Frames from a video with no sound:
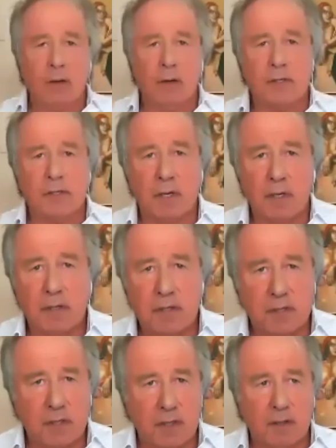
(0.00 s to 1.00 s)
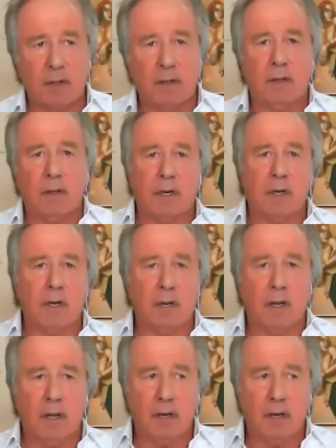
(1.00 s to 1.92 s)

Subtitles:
know, it's that